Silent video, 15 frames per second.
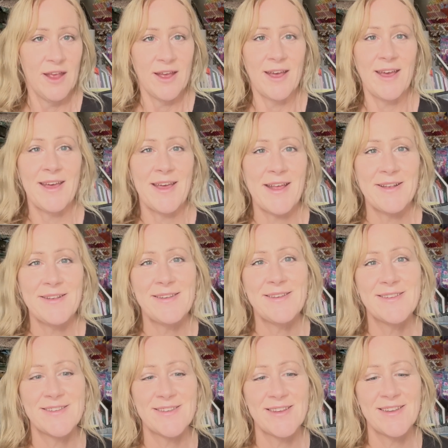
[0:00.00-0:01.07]
And
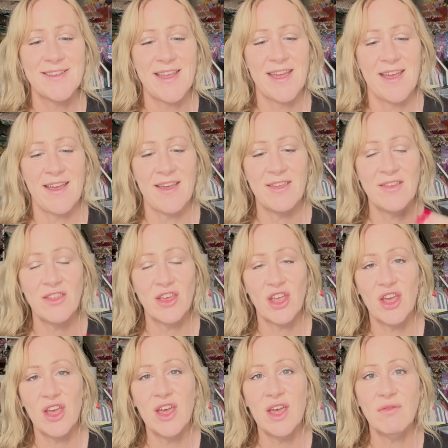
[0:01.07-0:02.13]
yeah, I think the
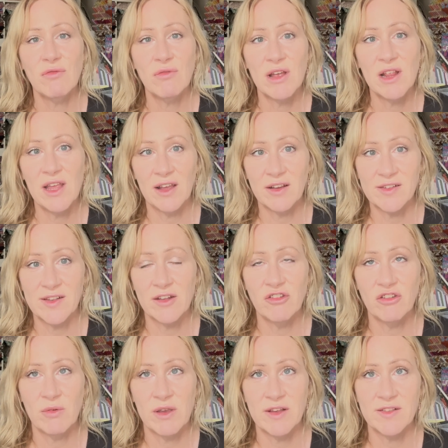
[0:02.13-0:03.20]
curve really
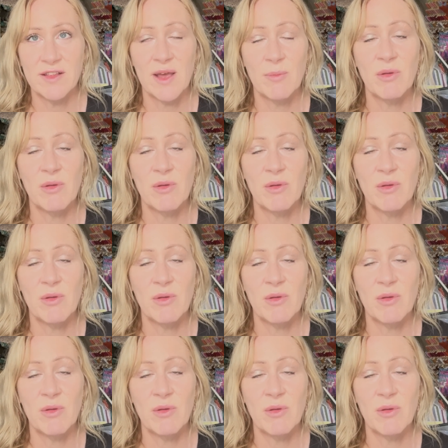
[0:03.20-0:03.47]
accentuates that,